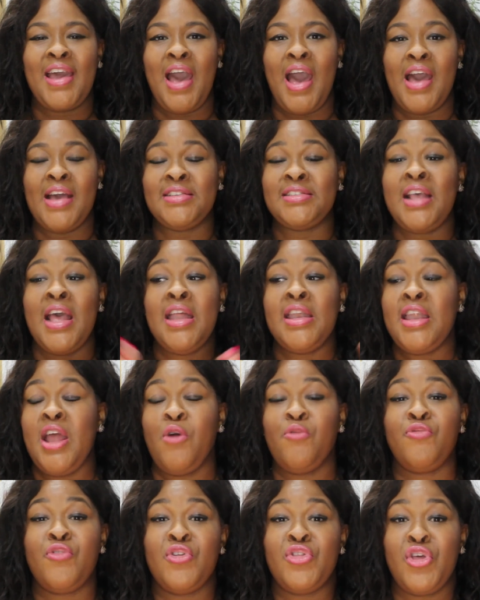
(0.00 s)
guys, now
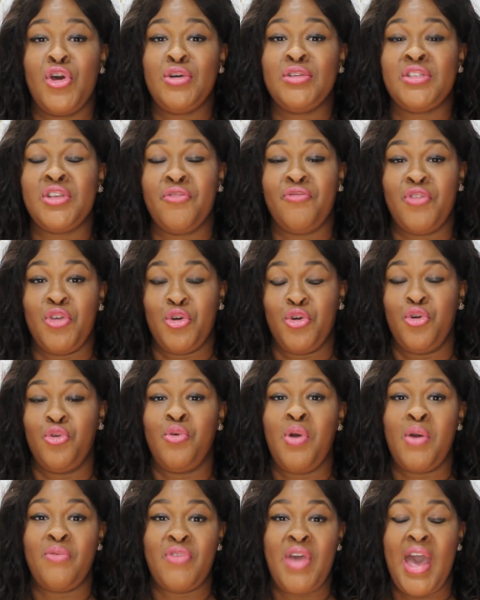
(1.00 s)
for those of you who
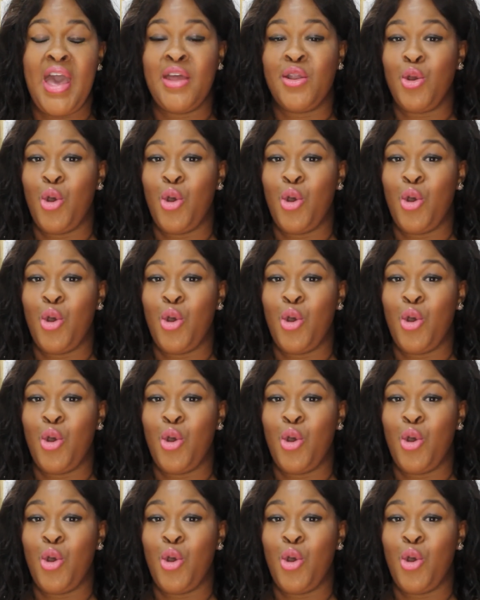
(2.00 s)
have had